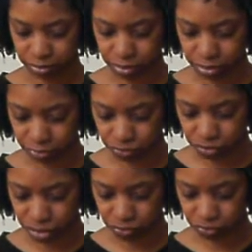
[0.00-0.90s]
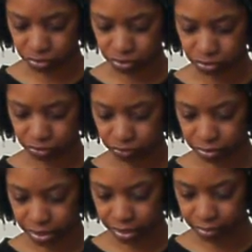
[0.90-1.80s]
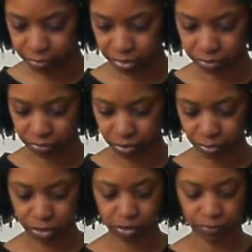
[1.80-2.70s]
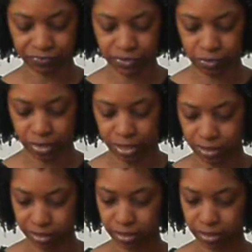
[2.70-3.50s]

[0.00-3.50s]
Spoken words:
and change this to grams. There we go. Okay.